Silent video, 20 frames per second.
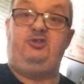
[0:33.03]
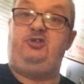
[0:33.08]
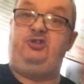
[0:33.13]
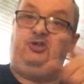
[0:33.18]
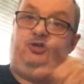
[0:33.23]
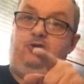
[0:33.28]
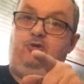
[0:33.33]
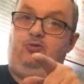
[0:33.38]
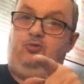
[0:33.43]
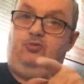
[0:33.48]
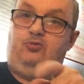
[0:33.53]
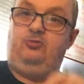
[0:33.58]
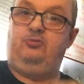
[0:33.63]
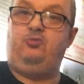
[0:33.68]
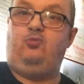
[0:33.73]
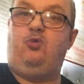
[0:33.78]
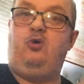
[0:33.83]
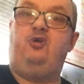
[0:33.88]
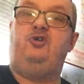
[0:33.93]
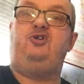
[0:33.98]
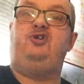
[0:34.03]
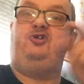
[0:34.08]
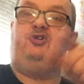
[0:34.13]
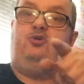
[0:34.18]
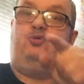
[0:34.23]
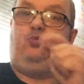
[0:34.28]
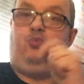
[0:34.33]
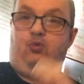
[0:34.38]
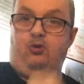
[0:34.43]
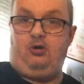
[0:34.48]
you, what
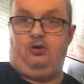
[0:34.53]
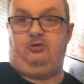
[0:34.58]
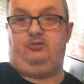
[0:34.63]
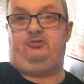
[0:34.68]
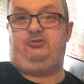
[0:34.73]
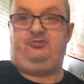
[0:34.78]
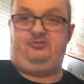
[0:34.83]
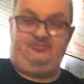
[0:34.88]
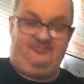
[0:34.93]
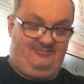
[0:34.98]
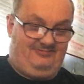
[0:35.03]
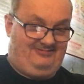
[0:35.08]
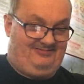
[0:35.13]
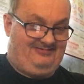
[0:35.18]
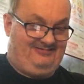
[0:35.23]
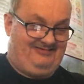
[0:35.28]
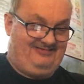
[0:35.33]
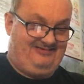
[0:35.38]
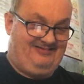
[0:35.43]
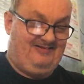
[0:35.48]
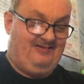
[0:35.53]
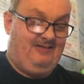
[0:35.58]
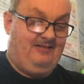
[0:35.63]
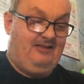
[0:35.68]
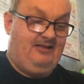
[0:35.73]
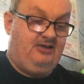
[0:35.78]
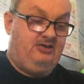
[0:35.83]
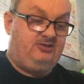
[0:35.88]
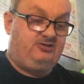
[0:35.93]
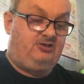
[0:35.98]
you watch.
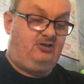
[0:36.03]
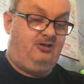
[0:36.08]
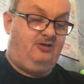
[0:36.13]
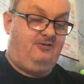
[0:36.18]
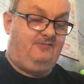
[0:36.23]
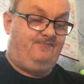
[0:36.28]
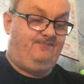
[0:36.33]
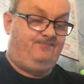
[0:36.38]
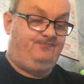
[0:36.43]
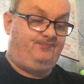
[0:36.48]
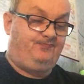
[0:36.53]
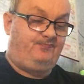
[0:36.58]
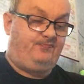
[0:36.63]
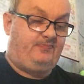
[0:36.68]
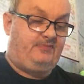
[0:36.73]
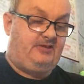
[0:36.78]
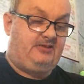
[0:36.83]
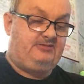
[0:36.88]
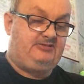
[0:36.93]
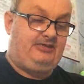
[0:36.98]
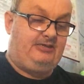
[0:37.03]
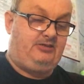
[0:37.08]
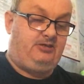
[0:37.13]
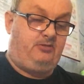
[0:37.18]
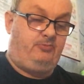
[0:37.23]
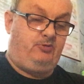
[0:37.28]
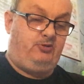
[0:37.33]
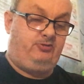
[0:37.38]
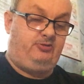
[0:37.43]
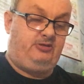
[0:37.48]
So, 10
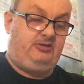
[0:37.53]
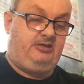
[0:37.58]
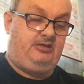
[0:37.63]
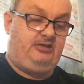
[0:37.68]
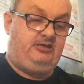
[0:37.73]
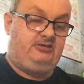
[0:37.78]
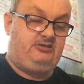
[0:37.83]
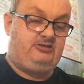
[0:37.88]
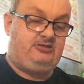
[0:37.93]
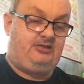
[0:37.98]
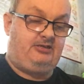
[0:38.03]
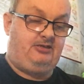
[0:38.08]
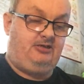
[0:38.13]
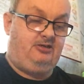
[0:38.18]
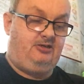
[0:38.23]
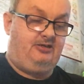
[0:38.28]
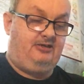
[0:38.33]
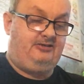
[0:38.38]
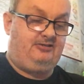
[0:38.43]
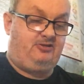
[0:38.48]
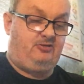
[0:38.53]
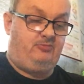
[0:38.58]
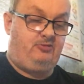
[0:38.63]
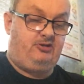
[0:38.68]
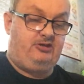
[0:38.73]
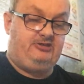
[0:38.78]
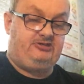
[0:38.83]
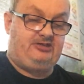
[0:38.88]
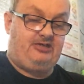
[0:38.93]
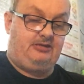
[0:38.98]
community
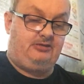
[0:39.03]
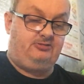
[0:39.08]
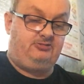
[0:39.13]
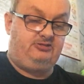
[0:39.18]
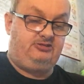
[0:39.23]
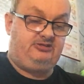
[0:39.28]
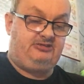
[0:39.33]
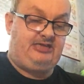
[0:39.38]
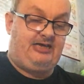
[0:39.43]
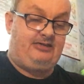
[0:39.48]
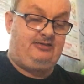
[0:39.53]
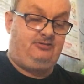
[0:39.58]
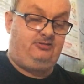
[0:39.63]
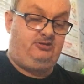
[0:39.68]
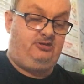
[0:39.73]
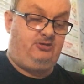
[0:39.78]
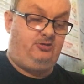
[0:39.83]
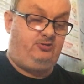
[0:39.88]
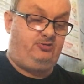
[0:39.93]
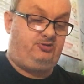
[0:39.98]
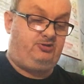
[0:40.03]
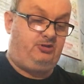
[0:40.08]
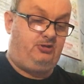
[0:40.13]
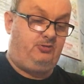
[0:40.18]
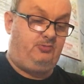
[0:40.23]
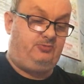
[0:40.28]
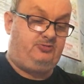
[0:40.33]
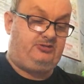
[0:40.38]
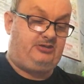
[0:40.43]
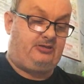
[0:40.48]
challenge, 10
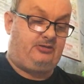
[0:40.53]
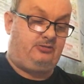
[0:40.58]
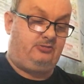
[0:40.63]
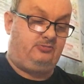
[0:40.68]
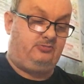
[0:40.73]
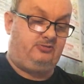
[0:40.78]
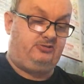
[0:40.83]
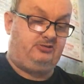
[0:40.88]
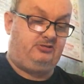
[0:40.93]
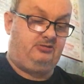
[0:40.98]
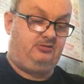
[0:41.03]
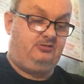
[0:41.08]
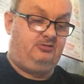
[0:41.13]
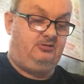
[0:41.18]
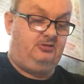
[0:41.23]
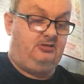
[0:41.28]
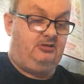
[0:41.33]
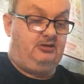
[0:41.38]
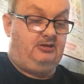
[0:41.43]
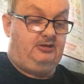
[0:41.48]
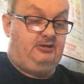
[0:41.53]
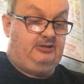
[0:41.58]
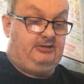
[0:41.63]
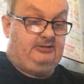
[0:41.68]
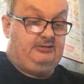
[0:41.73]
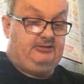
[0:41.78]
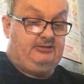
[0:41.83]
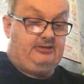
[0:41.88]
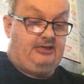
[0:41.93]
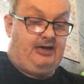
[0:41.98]
YouTube channels
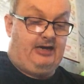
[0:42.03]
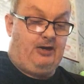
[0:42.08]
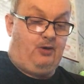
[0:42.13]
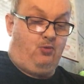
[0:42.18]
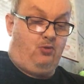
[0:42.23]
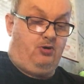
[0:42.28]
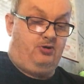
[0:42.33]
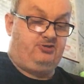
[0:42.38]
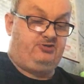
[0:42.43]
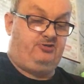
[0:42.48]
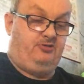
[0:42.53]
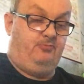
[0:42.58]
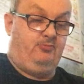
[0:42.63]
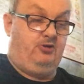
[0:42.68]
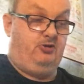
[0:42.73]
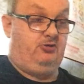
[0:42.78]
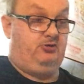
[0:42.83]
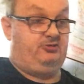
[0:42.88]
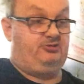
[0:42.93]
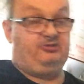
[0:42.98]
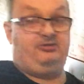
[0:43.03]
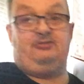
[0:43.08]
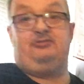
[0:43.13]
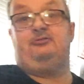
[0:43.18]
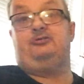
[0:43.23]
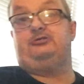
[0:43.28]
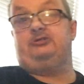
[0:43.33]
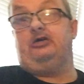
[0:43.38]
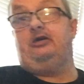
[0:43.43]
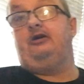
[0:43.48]
I watch the most.
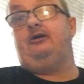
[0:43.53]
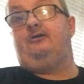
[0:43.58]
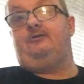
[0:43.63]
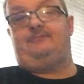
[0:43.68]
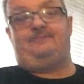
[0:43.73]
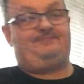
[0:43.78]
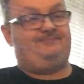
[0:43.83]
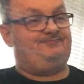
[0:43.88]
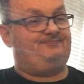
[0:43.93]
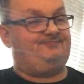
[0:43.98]
So,